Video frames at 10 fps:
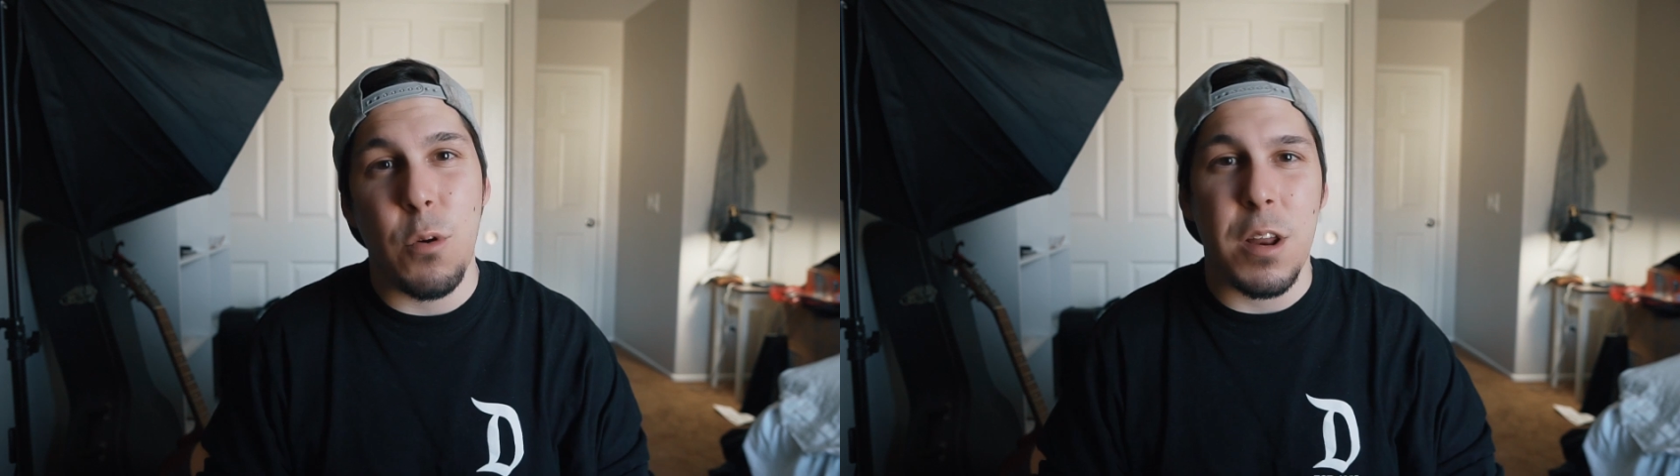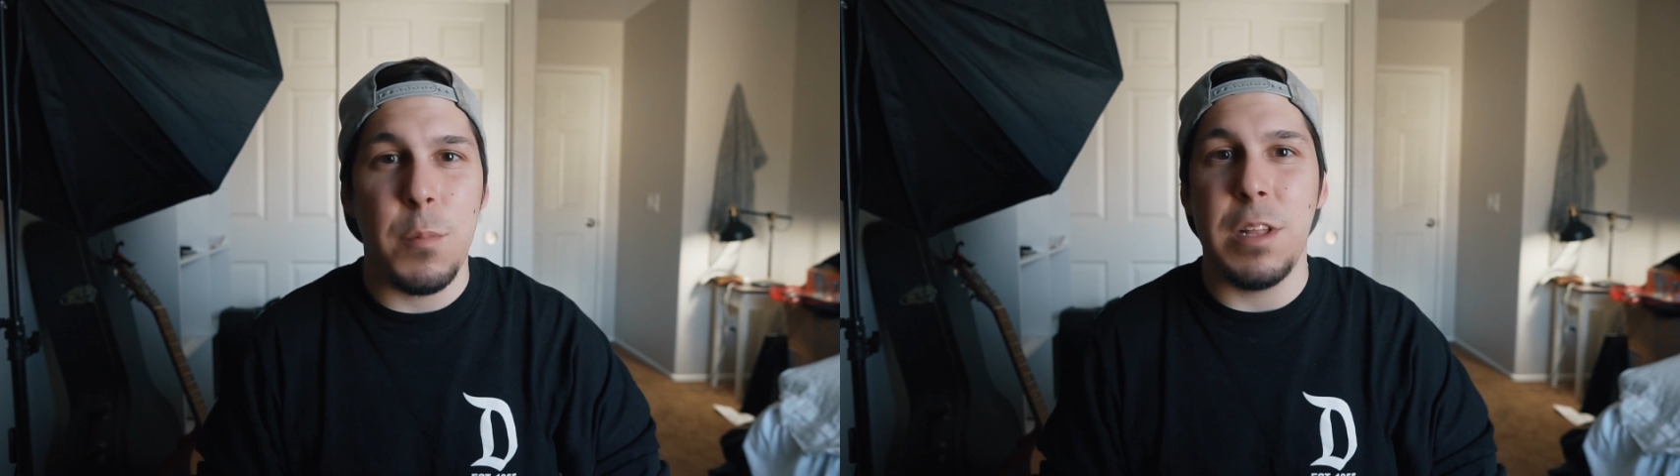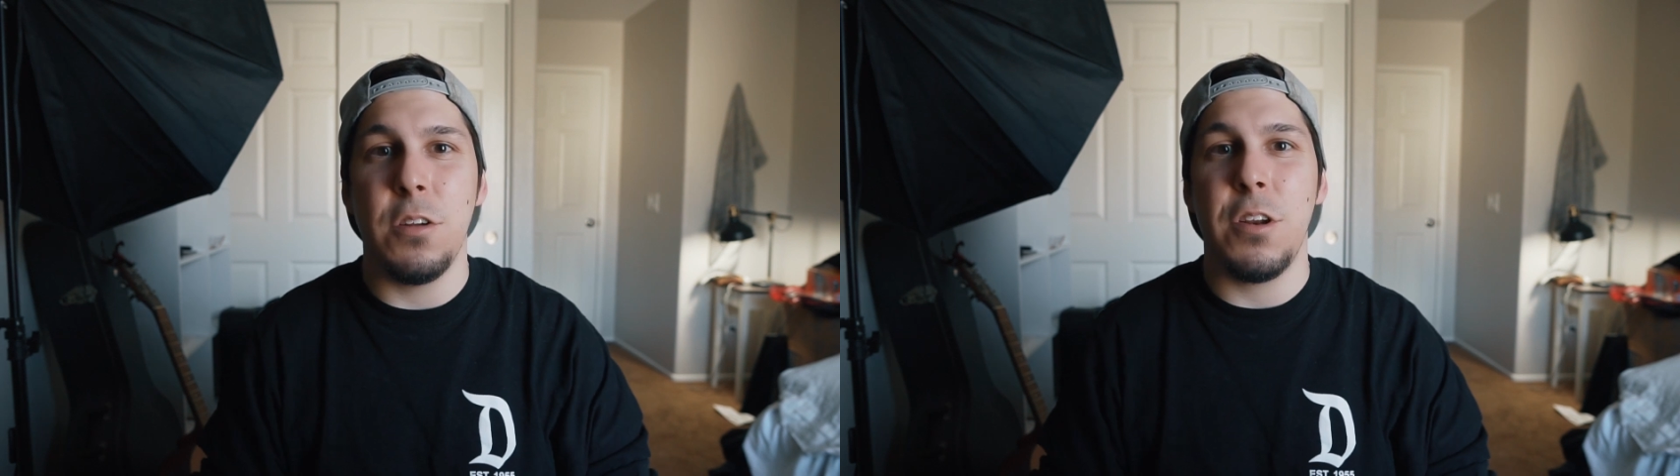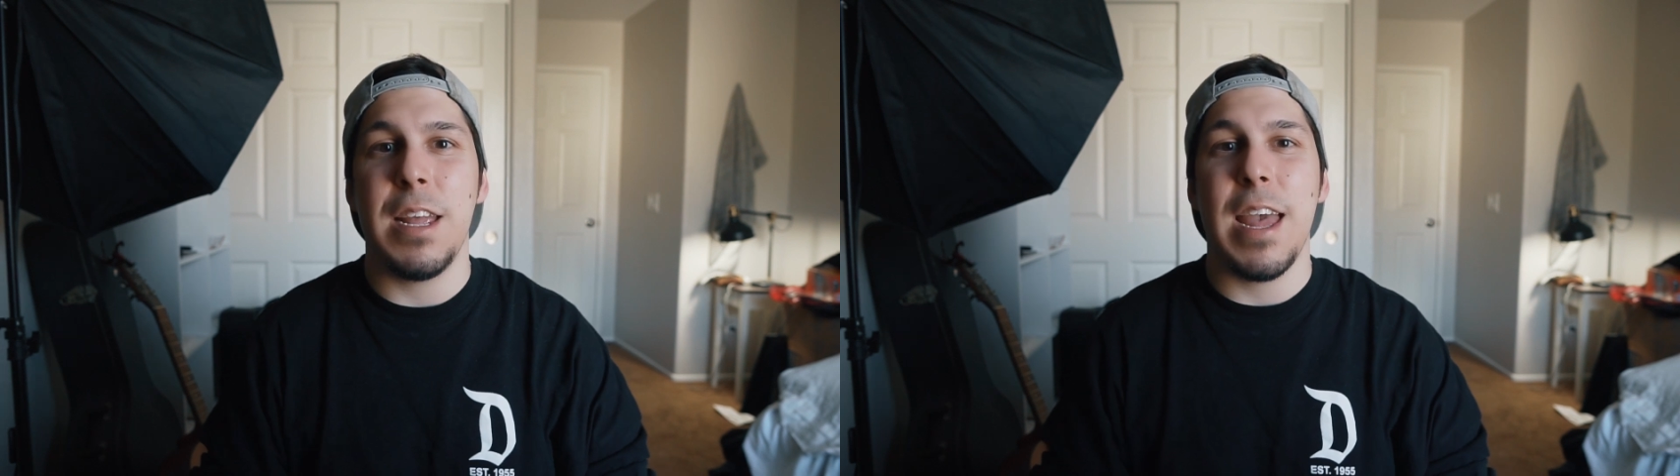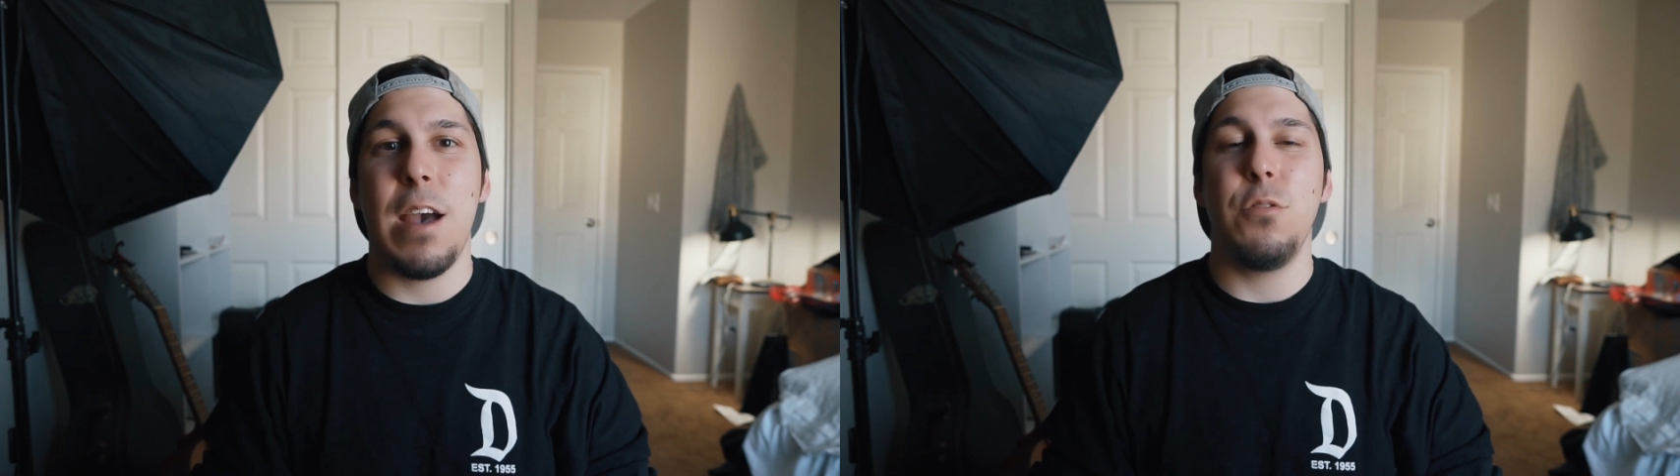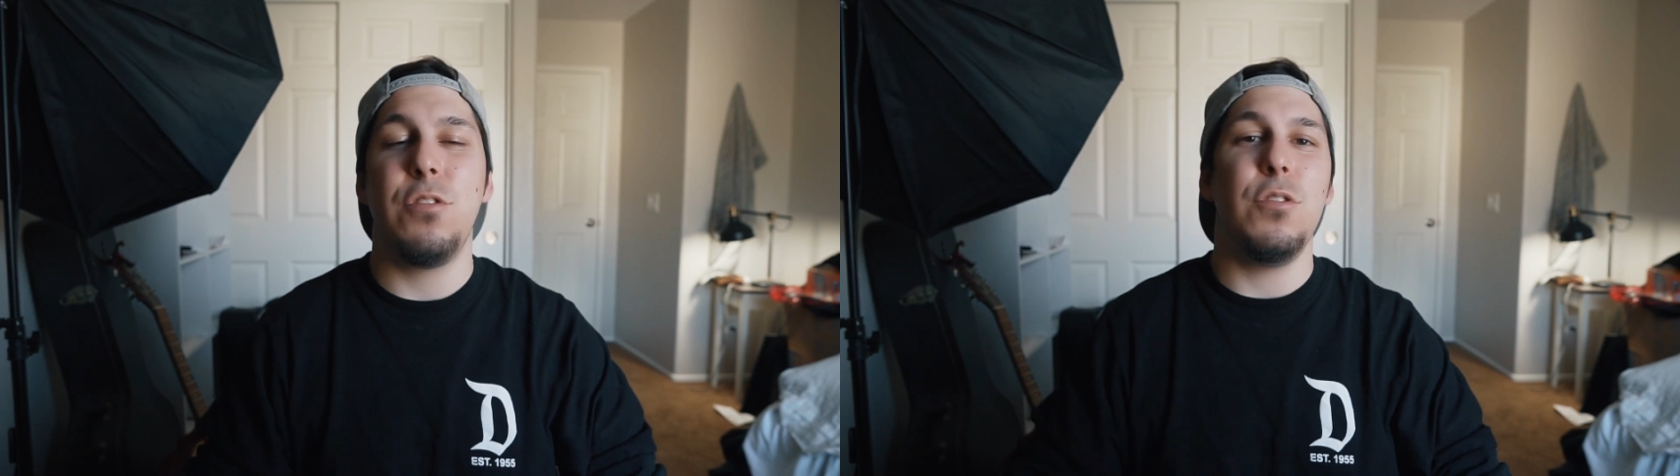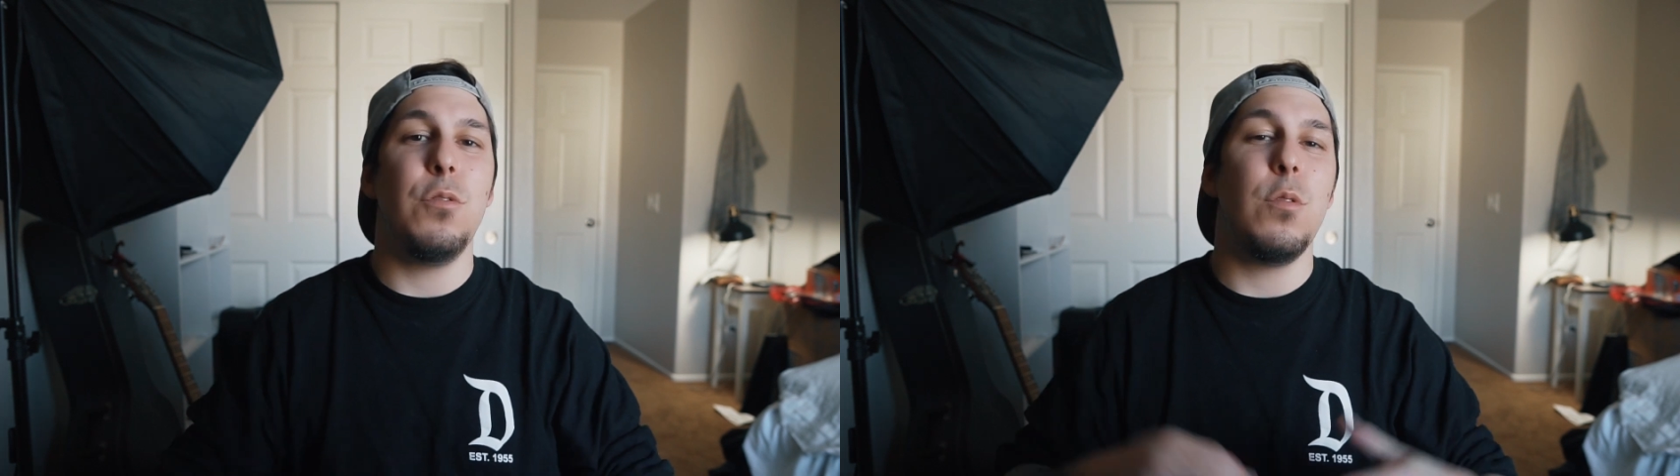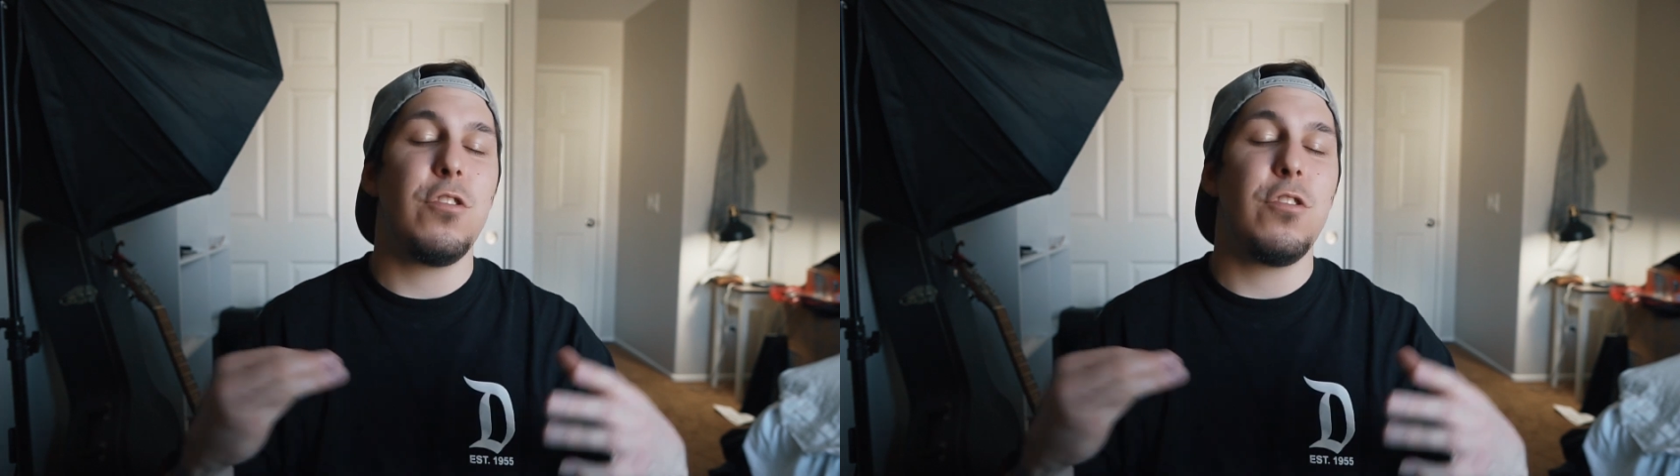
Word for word: we're going to be learning how to